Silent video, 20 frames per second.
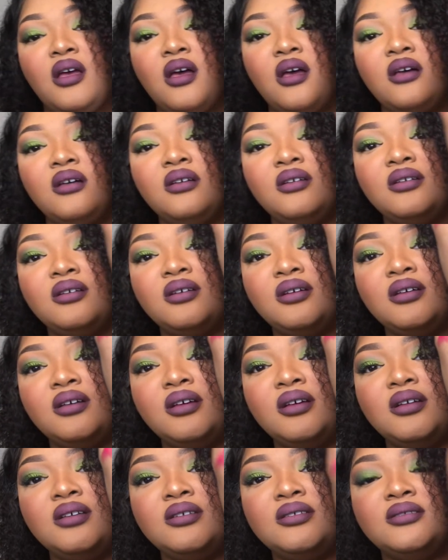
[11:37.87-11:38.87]
I'm
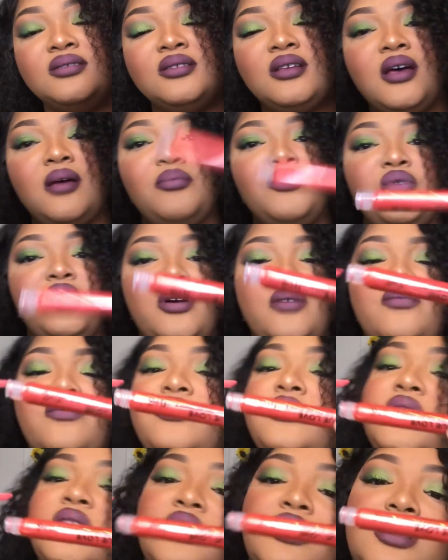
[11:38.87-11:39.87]

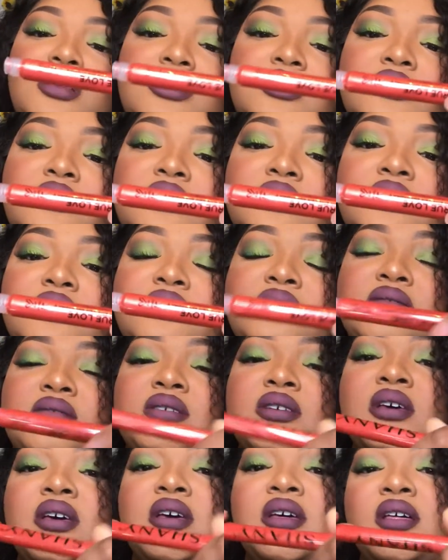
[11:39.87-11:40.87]
feeling this.
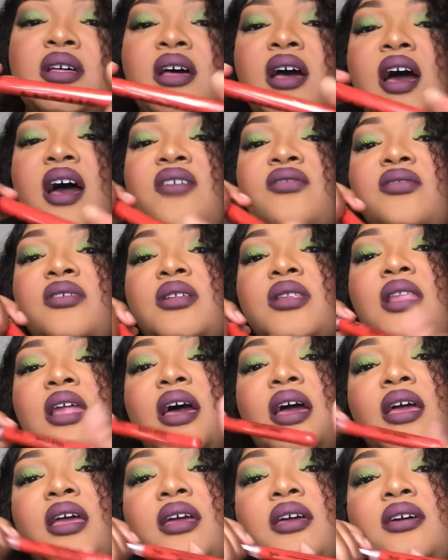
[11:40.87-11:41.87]
I feel
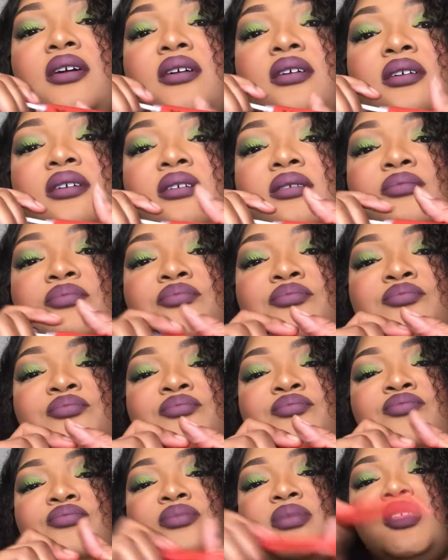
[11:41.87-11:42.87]
like
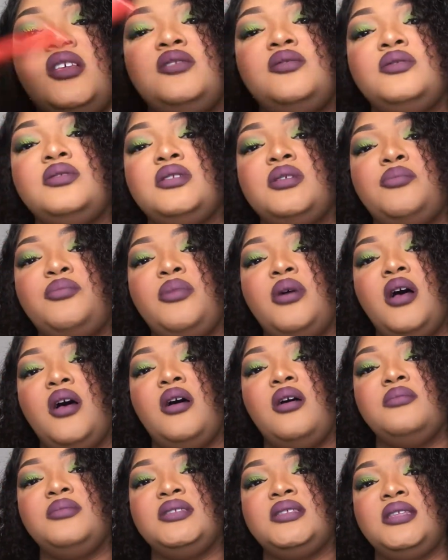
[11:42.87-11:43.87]
this was a
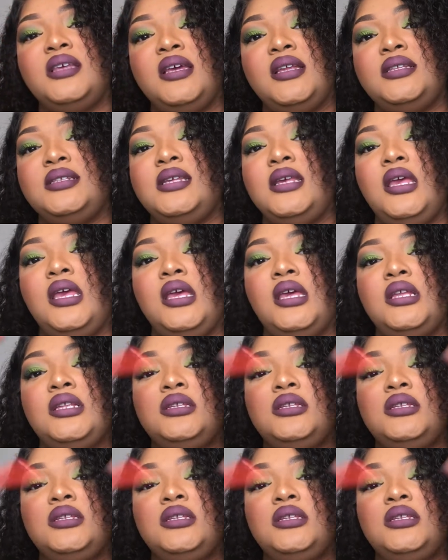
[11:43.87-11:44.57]
bomb set to get.